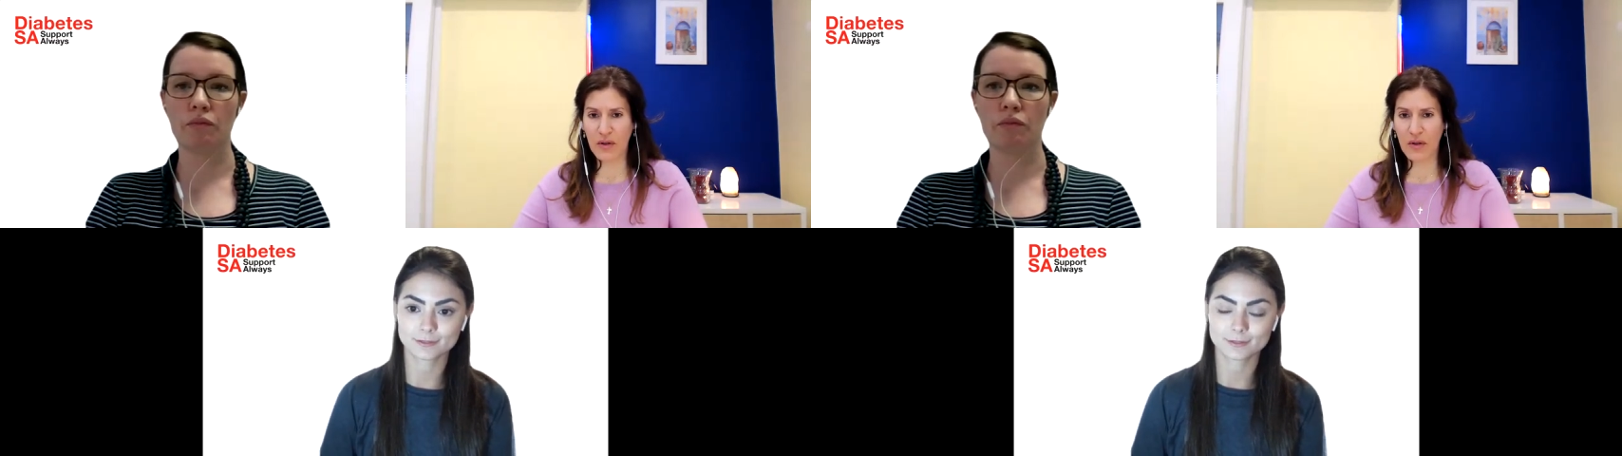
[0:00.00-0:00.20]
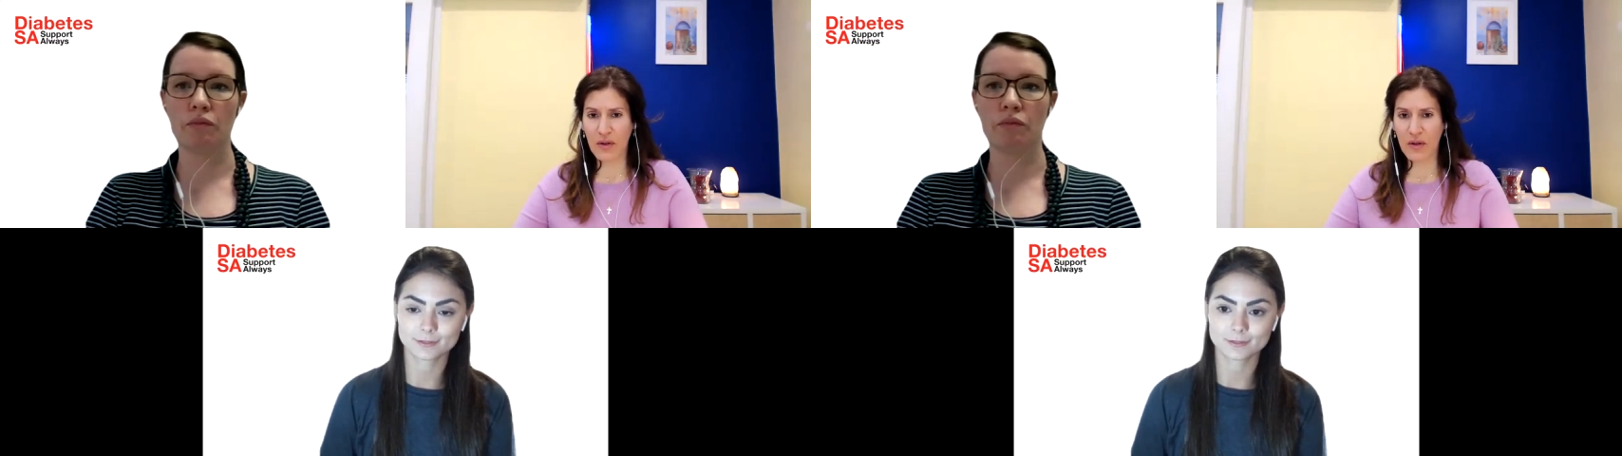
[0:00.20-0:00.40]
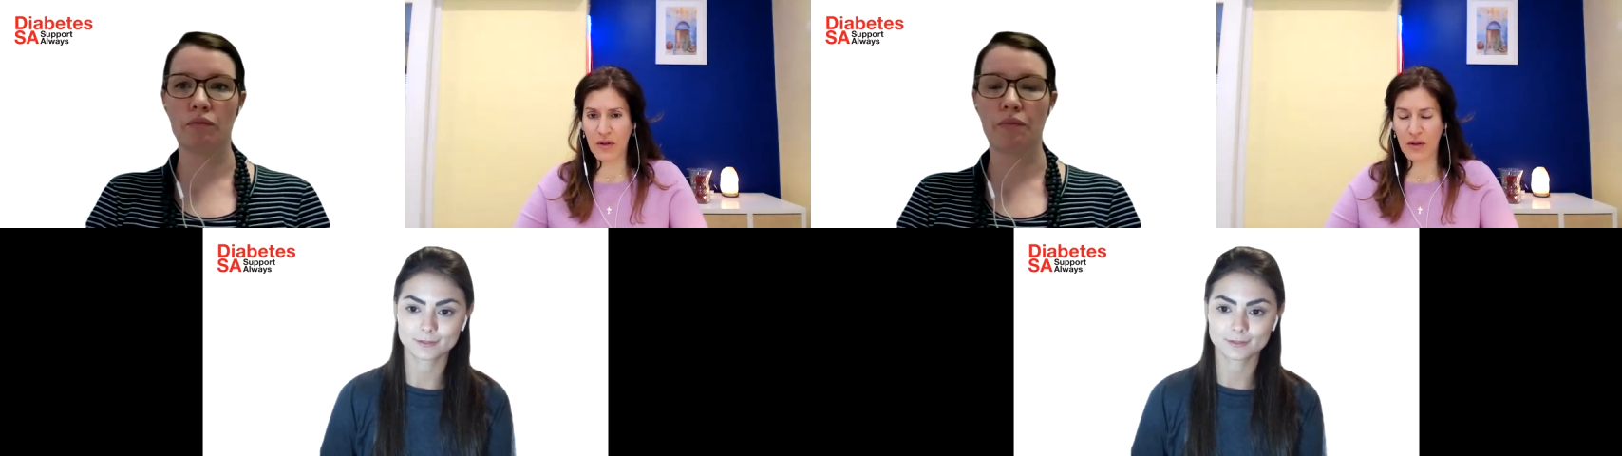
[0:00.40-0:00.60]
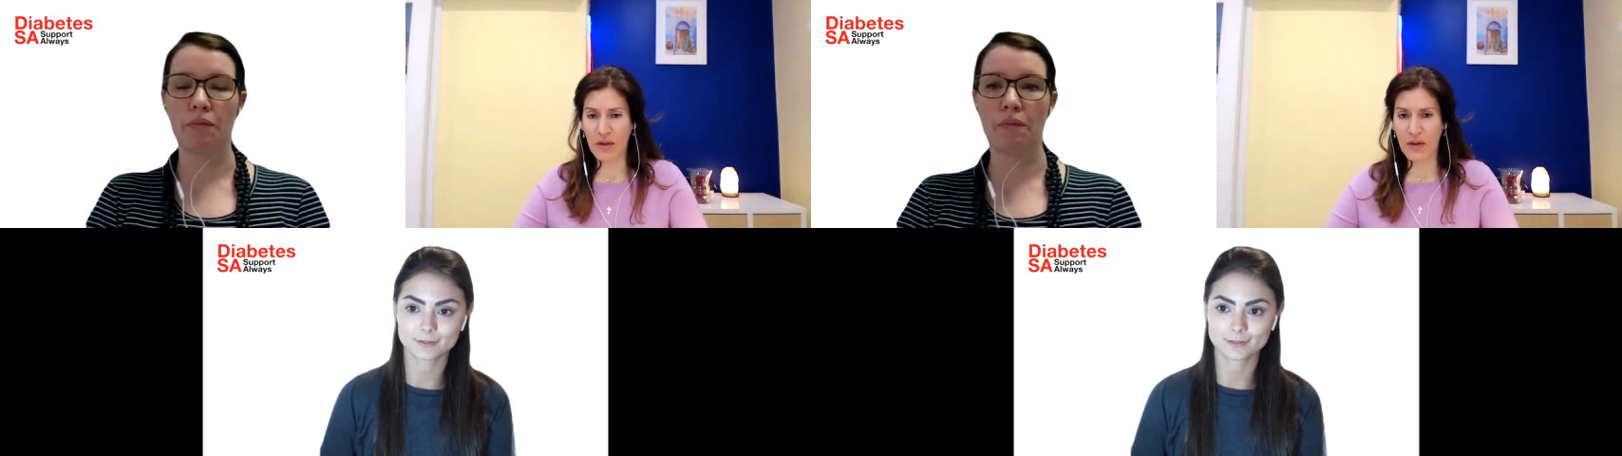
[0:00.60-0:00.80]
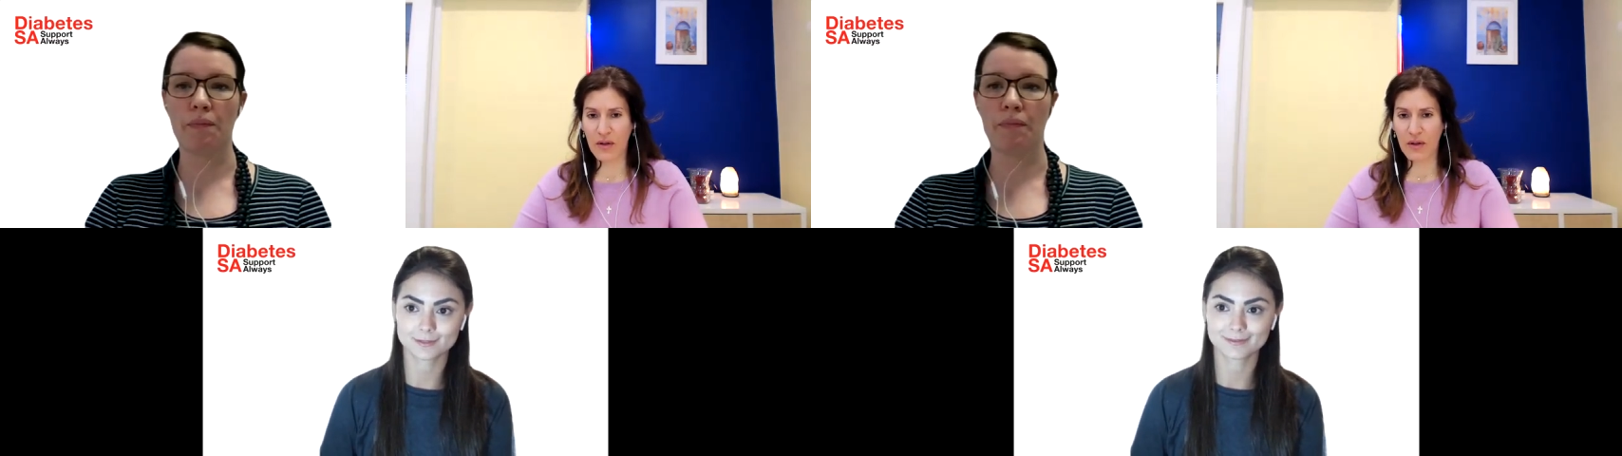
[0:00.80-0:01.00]

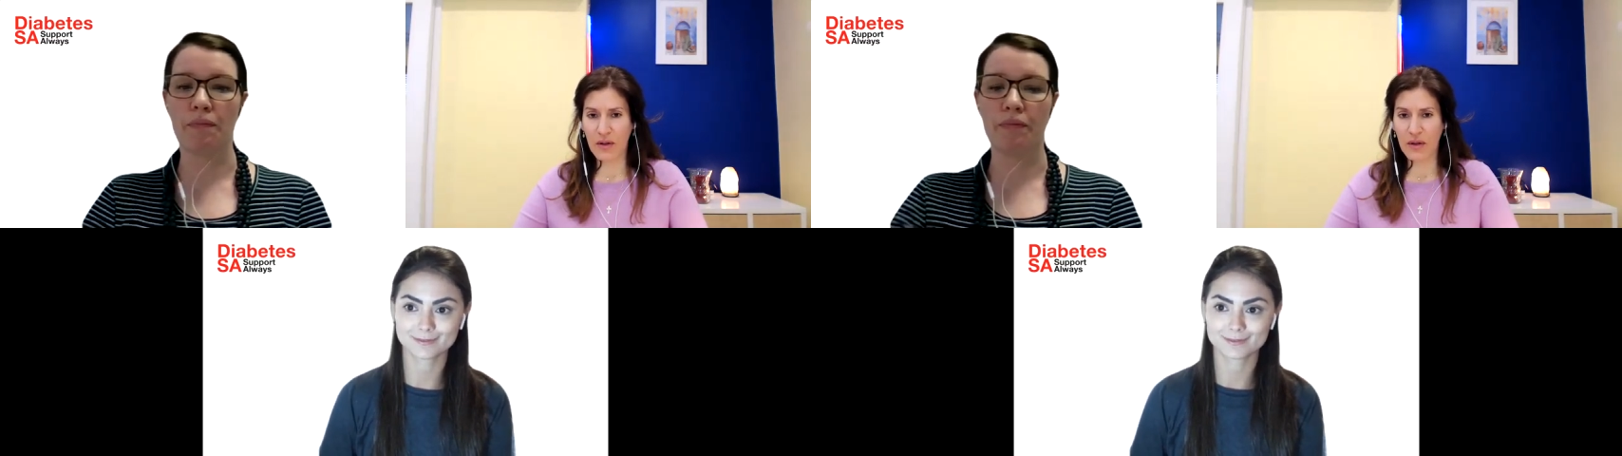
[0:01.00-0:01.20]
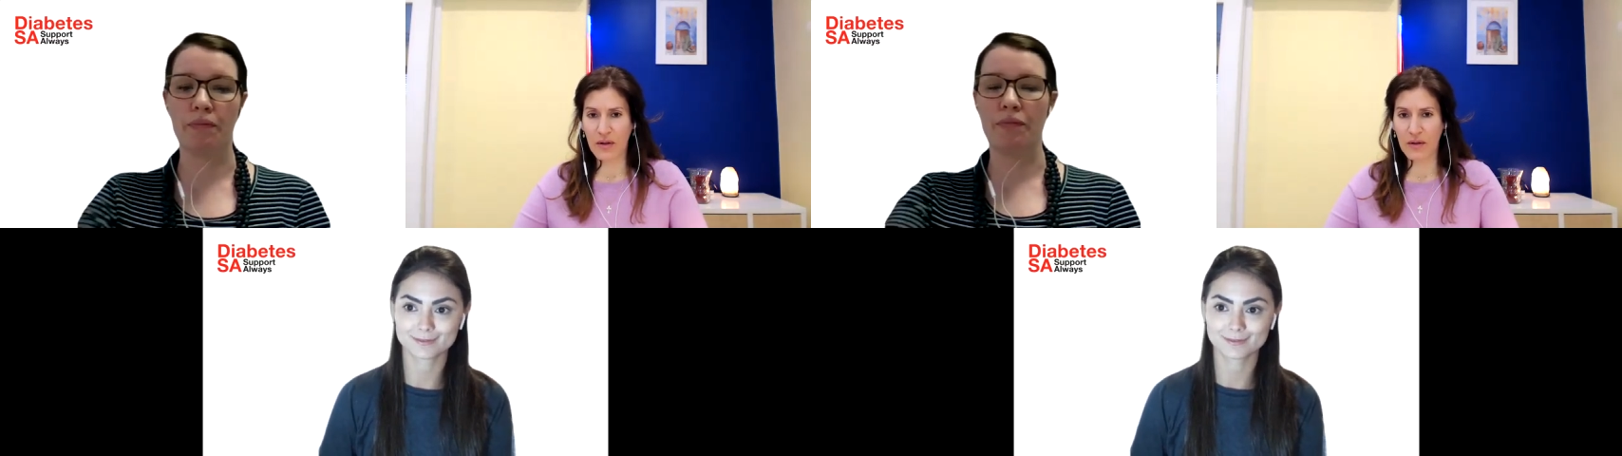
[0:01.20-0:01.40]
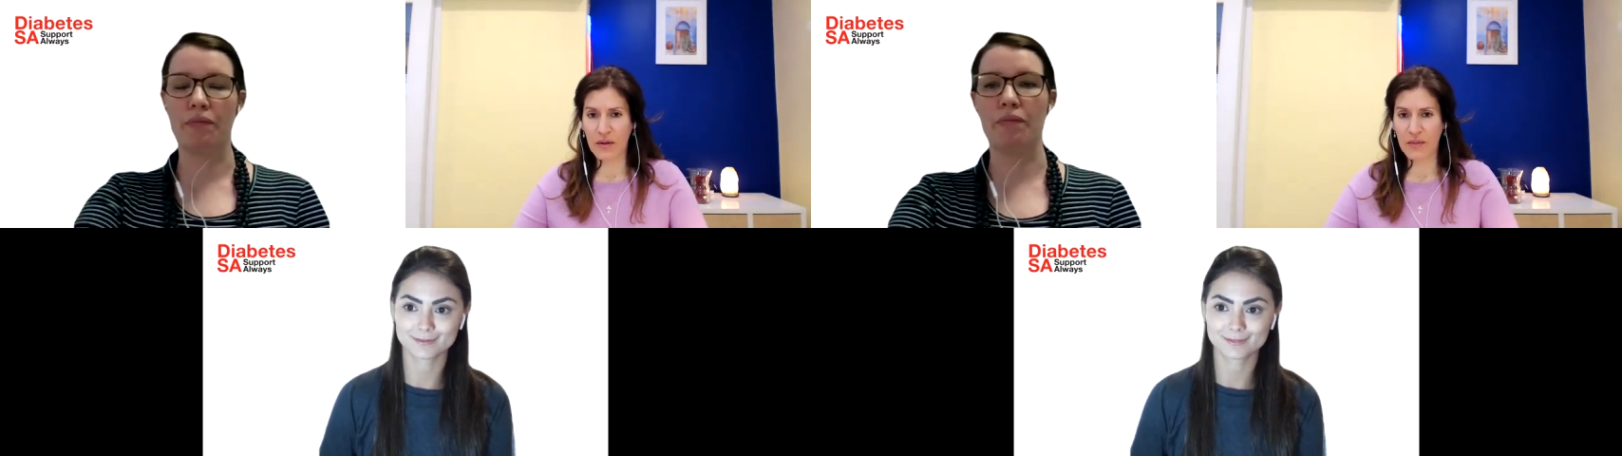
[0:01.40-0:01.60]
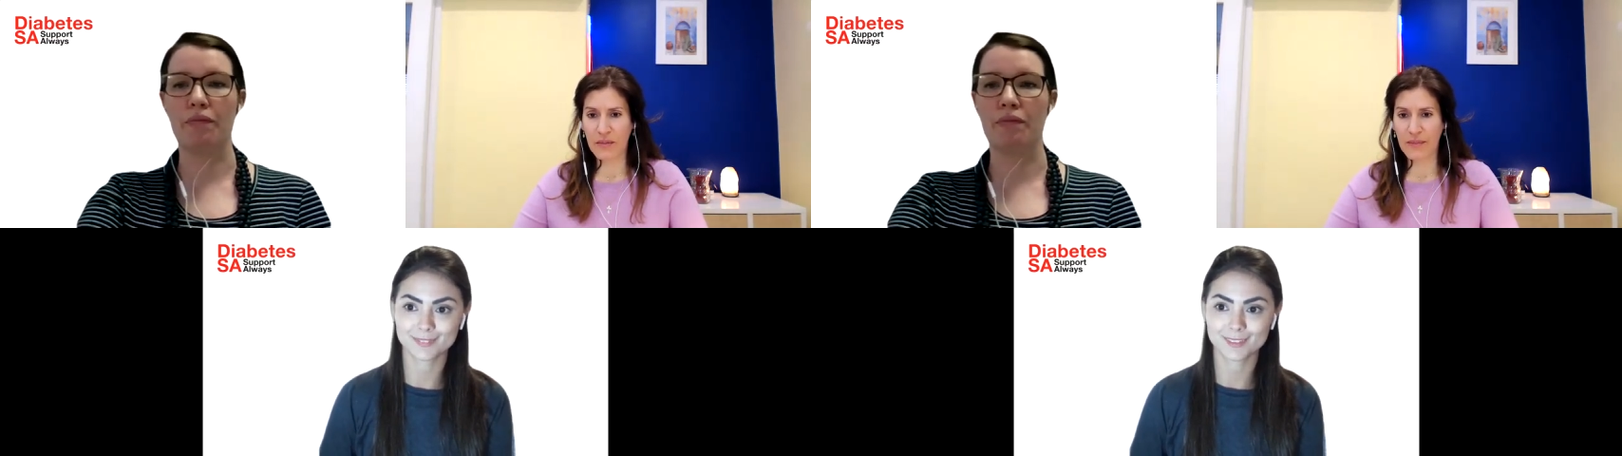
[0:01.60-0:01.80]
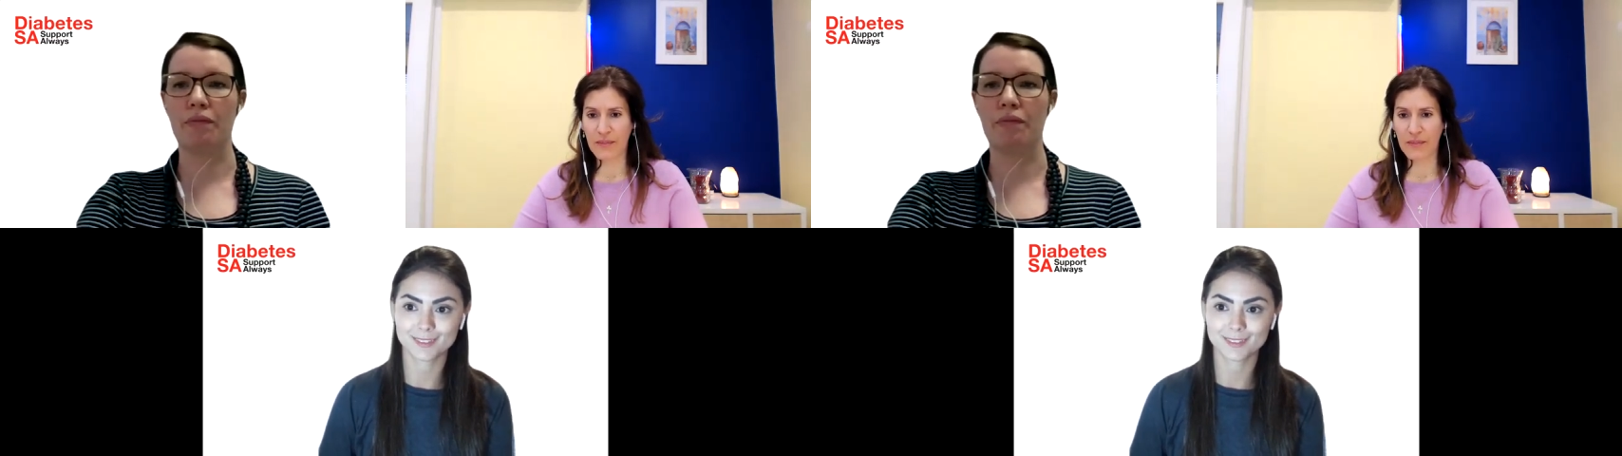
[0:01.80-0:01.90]
(silence)